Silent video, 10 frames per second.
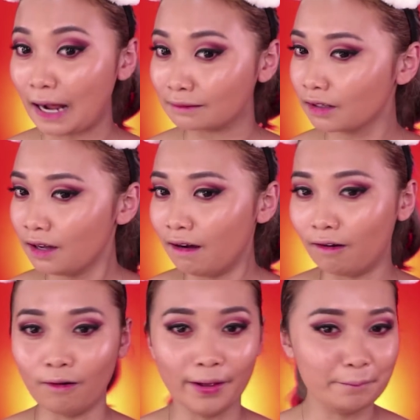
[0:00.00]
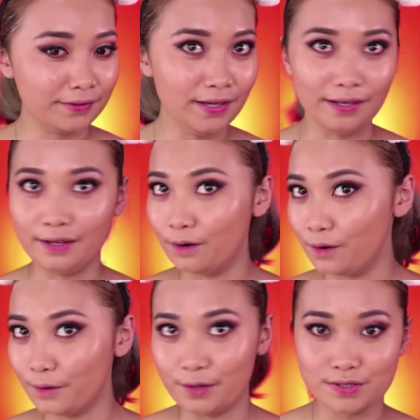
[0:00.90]
kinis, sobrang flawless.
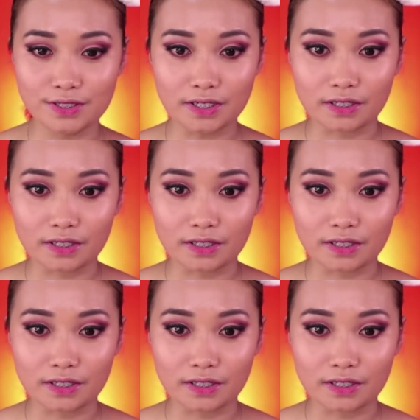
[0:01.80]
So, itong